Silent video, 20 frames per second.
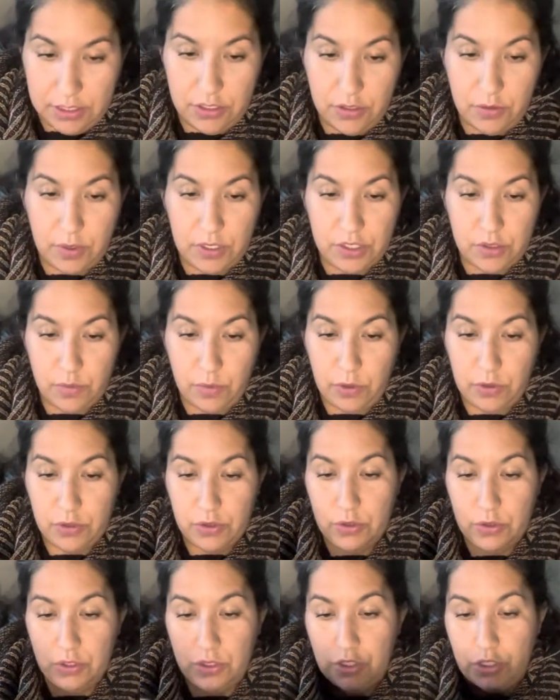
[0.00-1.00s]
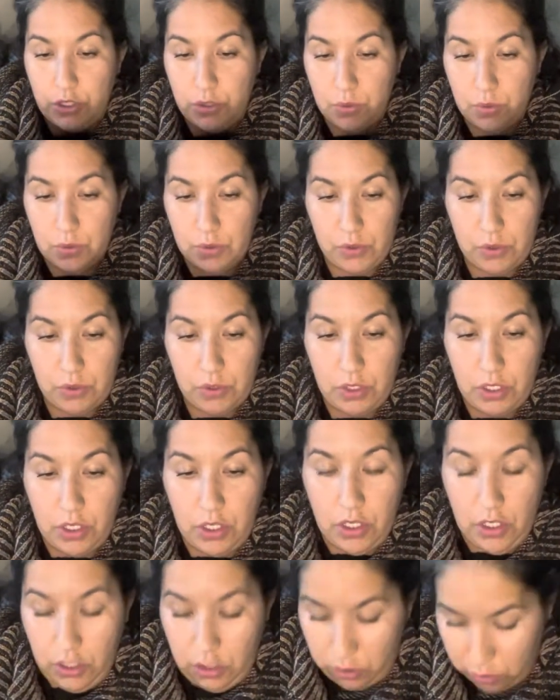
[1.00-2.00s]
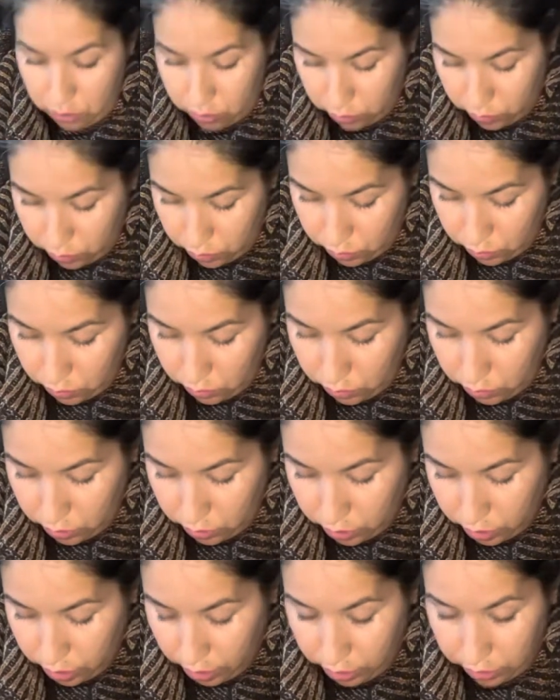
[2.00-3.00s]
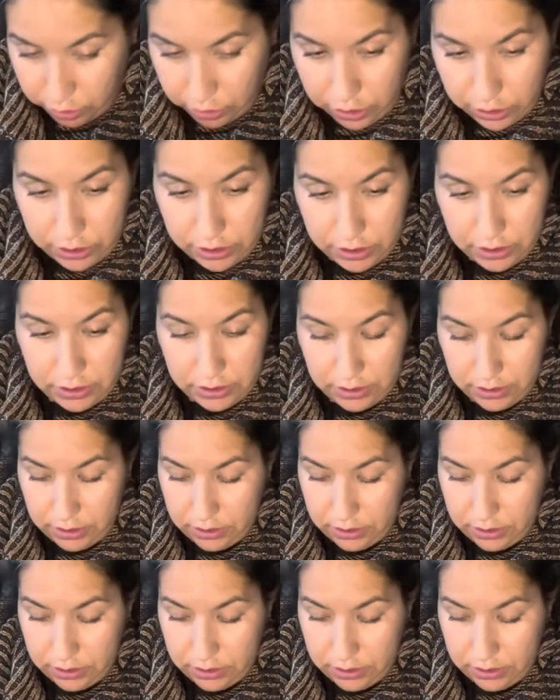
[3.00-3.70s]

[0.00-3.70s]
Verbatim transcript: You are supposed to choose two colors